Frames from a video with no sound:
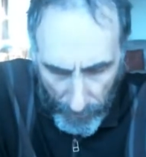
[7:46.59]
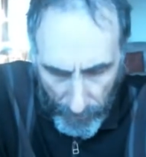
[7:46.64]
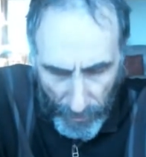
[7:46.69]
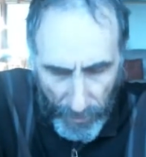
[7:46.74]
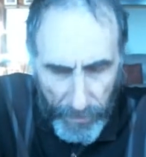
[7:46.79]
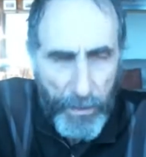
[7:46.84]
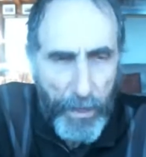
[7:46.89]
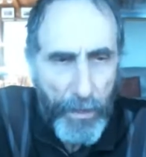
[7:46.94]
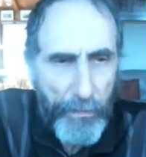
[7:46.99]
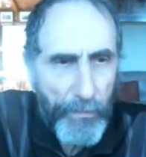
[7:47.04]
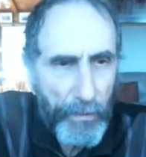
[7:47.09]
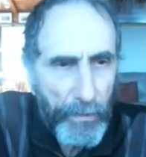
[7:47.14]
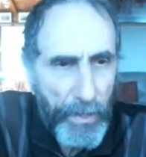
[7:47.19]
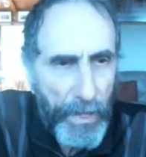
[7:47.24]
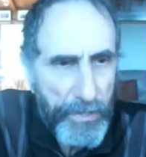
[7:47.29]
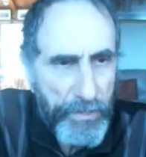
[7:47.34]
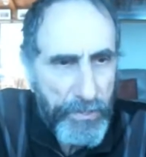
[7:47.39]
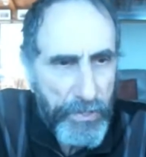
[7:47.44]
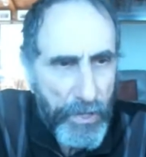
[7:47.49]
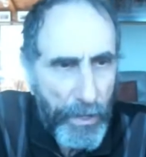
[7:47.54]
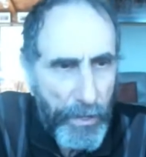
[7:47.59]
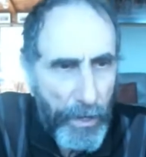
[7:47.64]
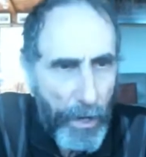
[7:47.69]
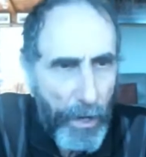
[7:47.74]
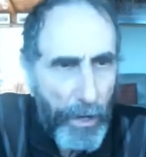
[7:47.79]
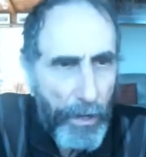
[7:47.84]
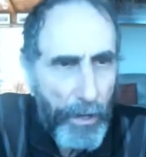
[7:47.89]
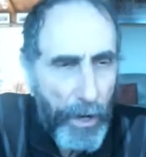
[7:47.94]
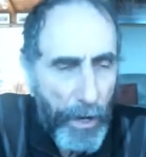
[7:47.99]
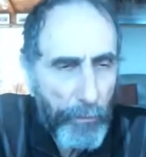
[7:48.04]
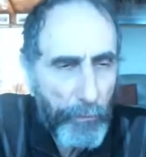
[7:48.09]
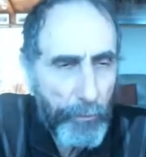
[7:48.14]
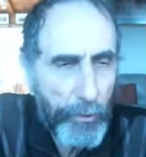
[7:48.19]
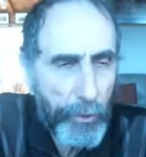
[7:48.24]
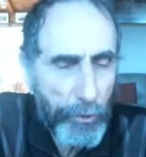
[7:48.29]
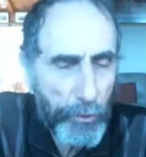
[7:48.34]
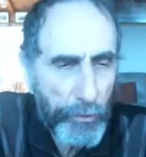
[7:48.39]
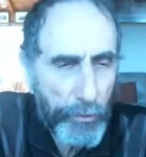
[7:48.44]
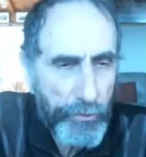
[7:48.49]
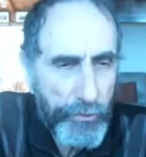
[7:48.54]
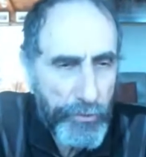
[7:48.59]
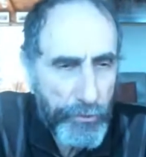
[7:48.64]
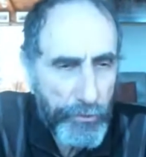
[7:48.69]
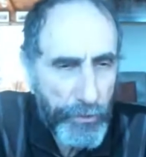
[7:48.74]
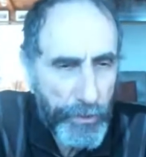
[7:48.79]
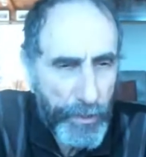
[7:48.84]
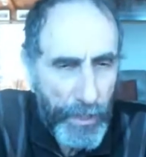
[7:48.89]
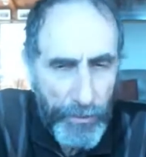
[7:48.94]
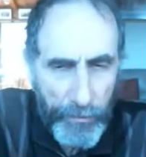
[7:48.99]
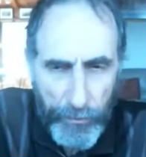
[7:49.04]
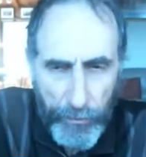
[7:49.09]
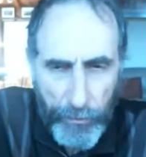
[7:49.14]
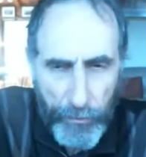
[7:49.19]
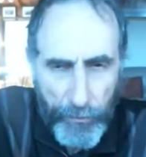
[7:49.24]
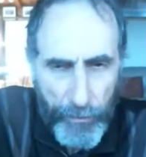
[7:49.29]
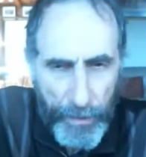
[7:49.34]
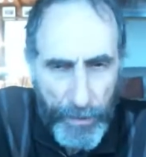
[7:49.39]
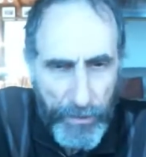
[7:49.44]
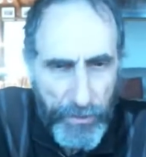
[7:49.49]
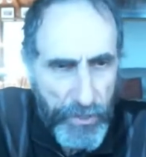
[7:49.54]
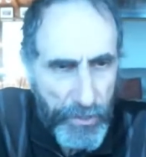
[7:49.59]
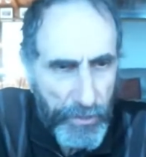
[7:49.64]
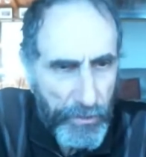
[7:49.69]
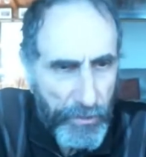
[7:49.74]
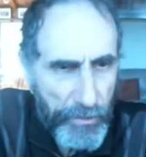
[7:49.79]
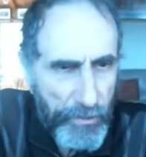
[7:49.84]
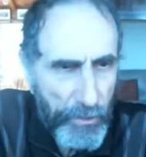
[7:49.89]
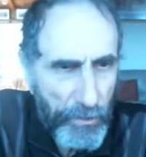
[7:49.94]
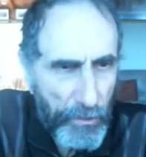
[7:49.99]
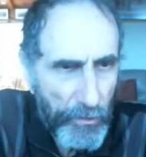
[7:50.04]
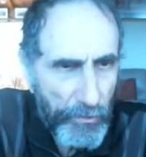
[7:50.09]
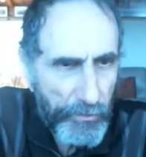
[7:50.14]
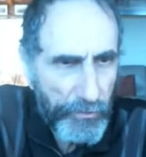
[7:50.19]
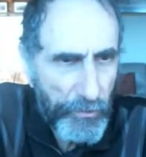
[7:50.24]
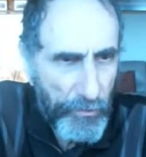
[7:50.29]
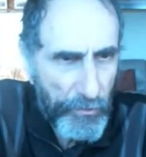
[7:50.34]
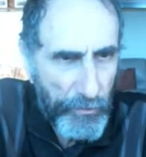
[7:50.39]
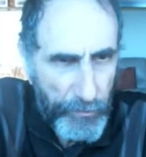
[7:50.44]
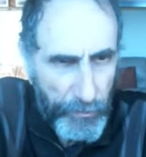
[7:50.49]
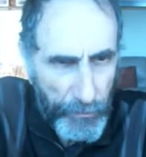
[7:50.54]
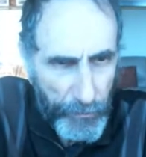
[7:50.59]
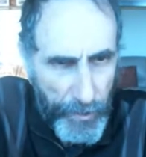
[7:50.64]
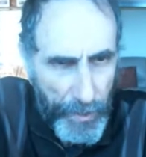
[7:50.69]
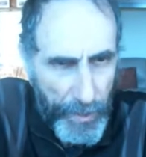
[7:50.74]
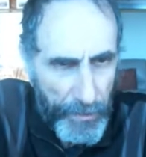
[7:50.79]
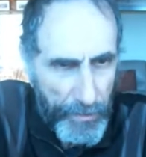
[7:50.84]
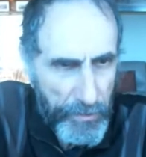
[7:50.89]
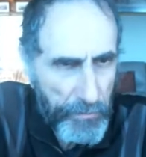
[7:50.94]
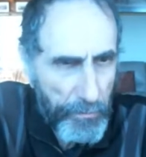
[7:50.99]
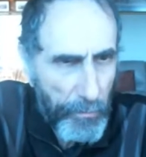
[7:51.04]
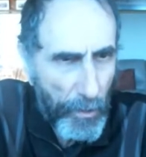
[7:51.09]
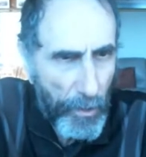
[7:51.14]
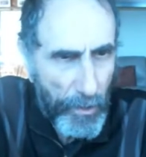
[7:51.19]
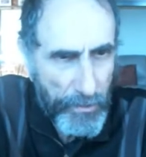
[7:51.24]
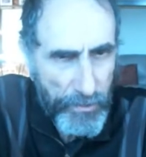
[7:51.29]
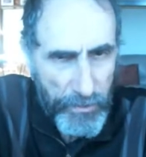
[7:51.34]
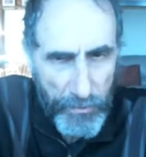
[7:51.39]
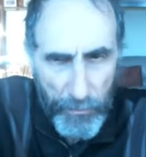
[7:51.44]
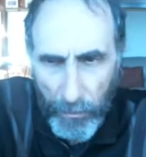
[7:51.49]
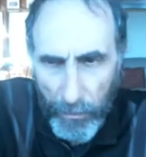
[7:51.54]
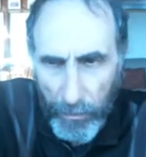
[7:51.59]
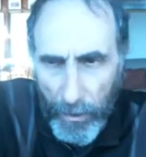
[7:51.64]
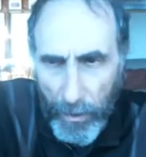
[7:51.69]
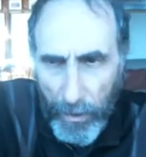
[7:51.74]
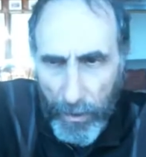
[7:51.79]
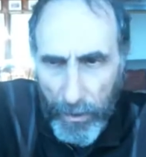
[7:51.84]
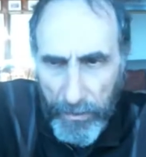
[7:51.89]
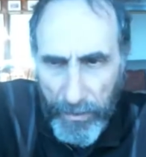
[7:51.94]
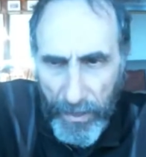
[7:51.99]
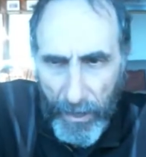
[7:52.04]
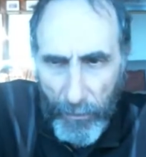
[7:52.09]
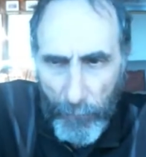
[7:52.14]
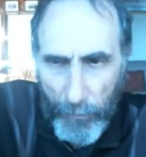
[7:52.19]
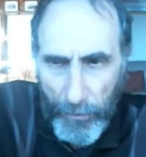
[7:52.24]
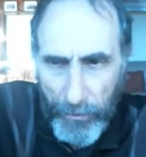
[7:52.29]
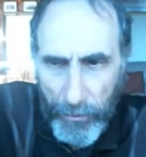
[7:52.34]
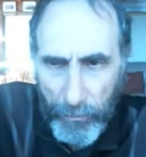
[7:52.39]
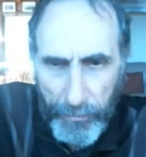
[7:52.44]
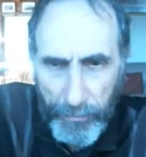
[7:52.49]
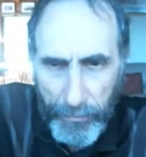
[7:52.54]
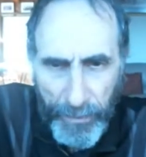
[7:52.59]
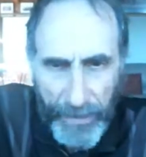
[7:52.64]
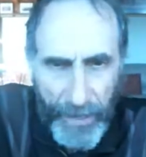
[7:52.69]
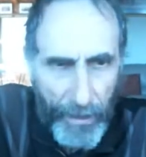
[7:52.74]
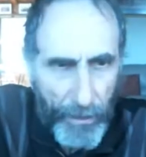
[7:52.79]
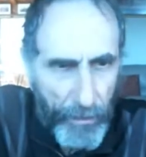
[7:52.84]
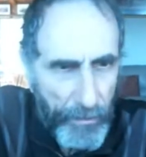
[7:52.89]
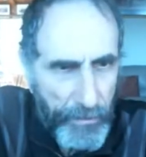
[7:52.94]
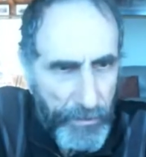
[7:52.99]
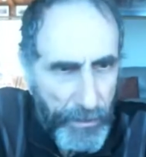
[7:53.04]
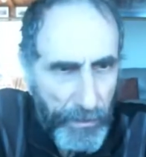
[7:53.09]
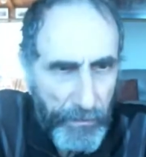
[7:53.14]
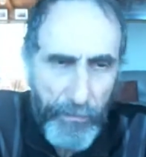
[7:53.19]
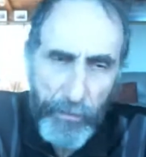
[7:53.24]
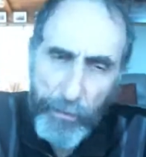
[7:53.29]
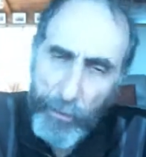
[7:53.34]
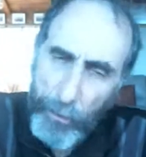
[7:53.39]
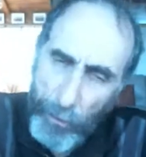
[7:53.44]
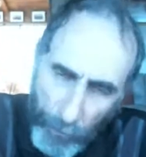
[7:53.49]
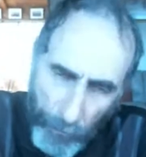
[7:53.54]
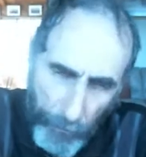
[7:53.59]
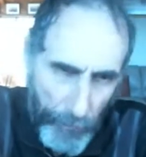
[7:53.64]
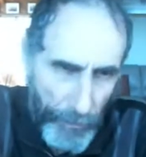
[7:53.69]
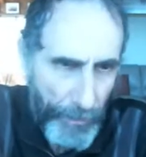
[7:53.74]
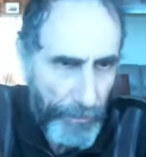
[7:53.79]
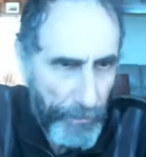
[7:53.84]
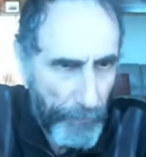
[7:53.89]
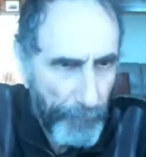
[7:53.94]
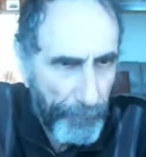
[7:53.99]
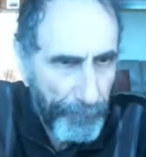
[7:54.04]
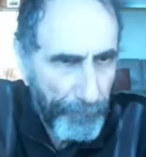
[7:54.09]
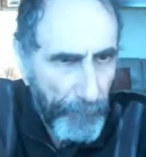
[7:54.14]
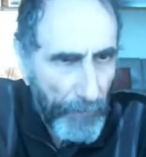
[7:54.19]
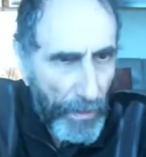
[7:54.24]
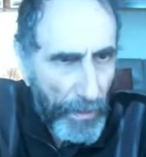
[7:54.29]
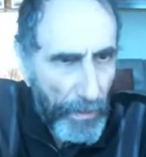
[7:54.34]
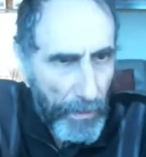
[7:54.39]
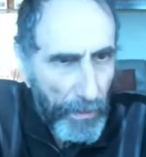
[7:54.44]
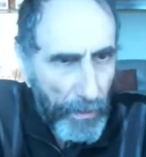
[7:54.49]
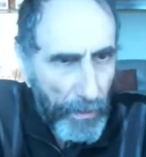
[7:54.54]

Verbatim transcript: Uh, but nonetheless, I, I, I, would urge you to get your grades in as close to the due date as possible. That way, you'll be guaranteed that I'll grade them.